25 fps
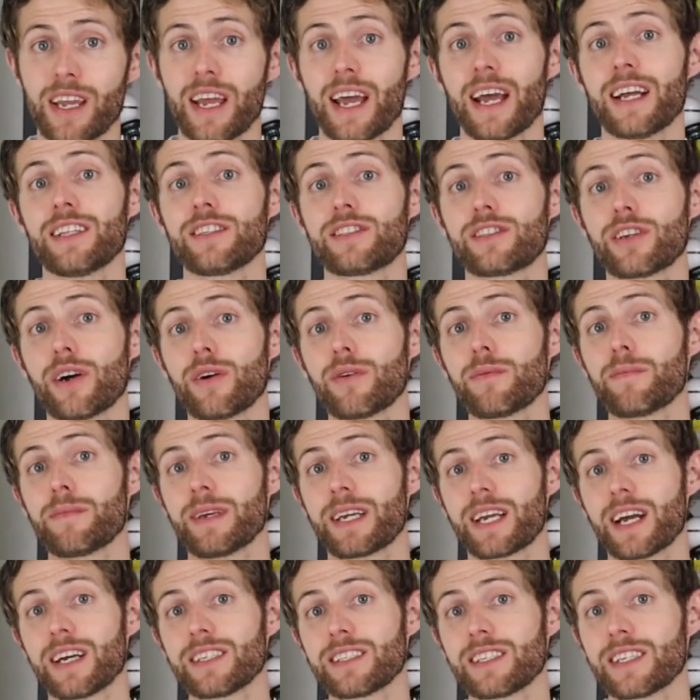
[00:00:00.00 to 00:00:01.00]
And so,
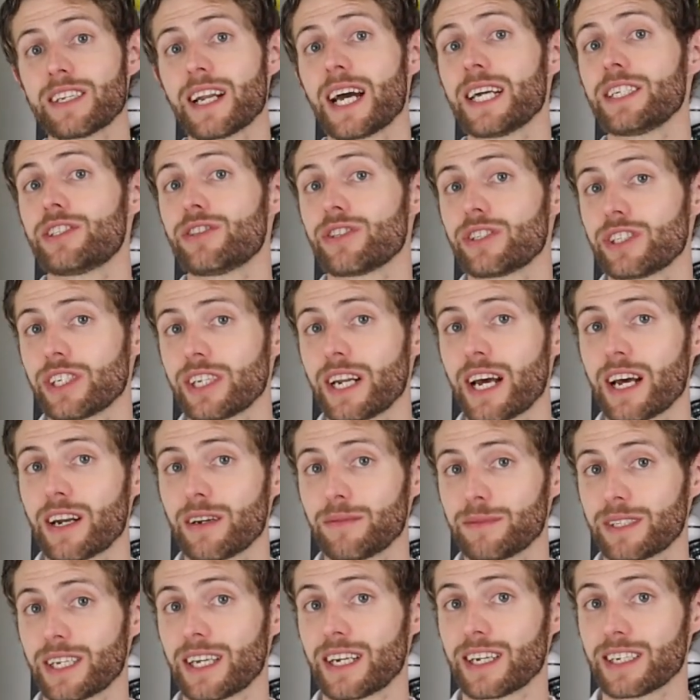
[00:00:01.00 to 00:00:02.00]
because the nitrogen
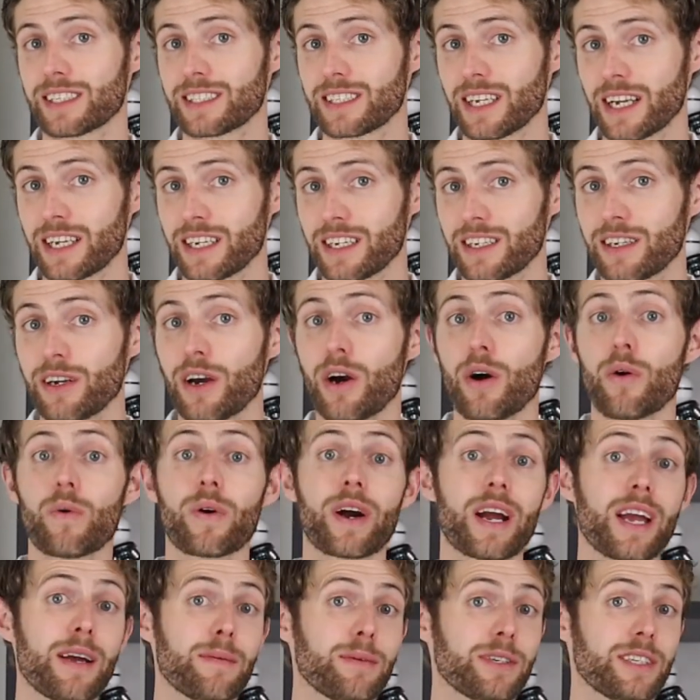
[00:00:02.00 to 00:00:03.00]
atoms get excited,
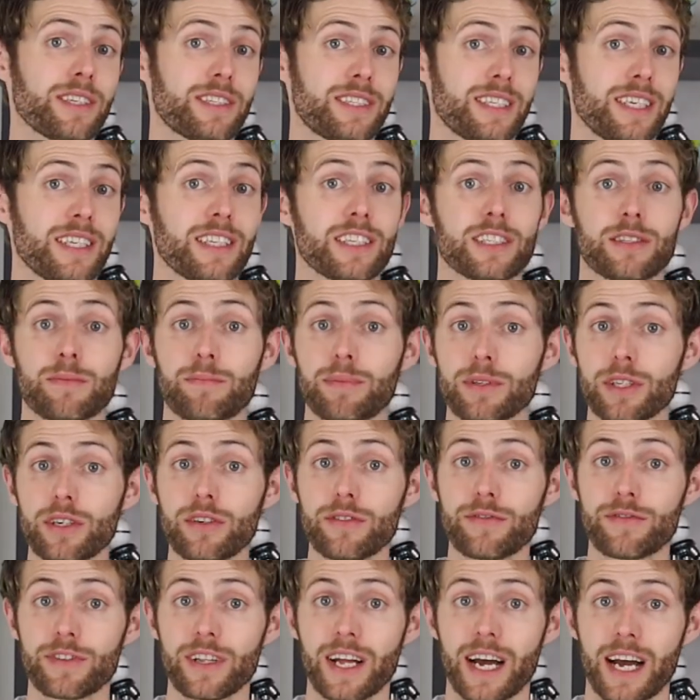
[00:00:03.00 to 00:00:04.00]
we're able to see this
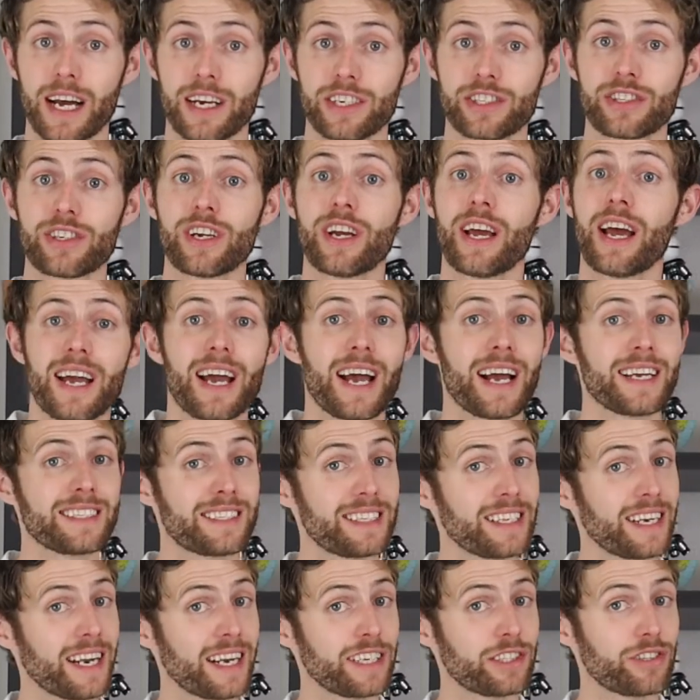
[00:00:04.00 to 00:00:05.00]
blue flash as
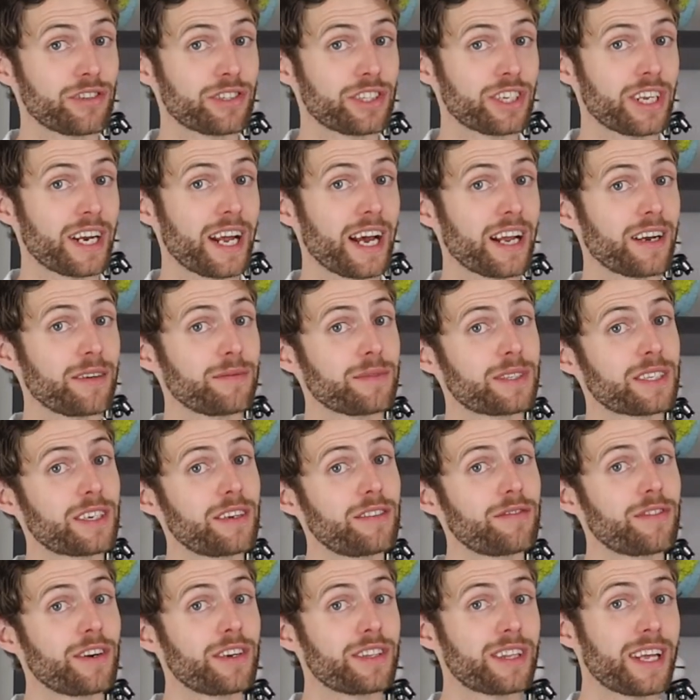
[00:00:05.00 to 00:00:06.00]
the nitrogen atoms
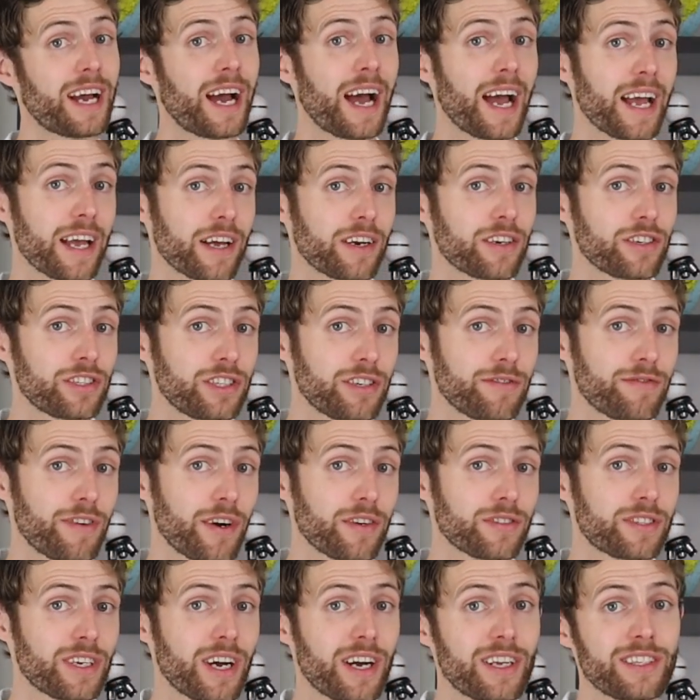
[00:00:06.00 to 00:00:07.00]
convert the high energy
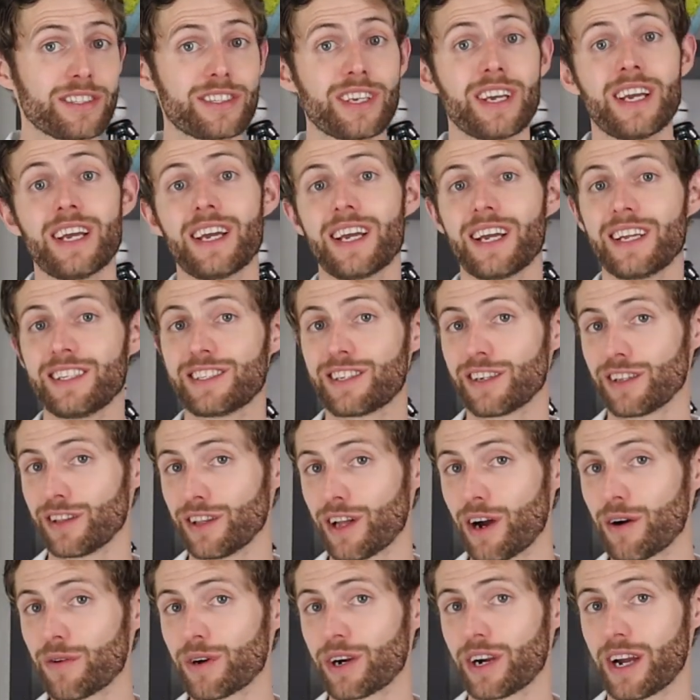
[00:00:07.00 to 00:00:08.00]
photons into
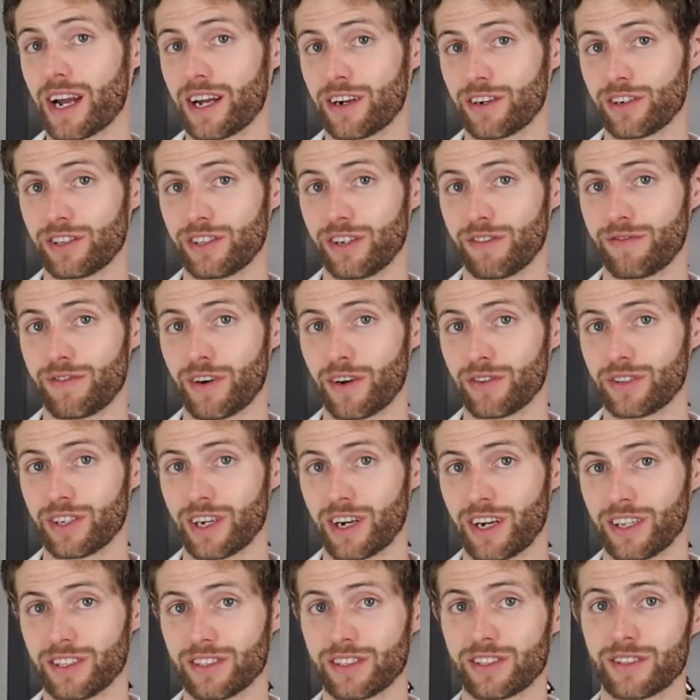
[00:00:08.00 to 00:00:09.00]
lower energy
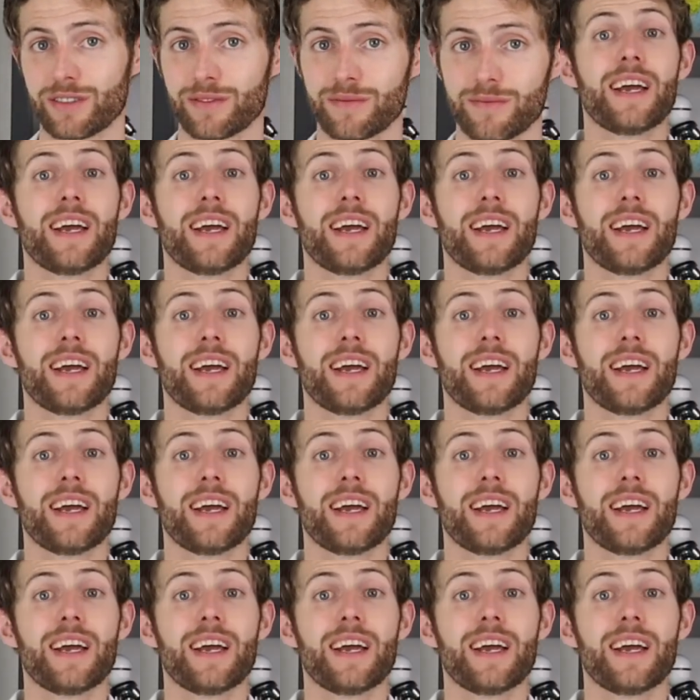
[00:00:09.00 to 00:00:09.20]
photons.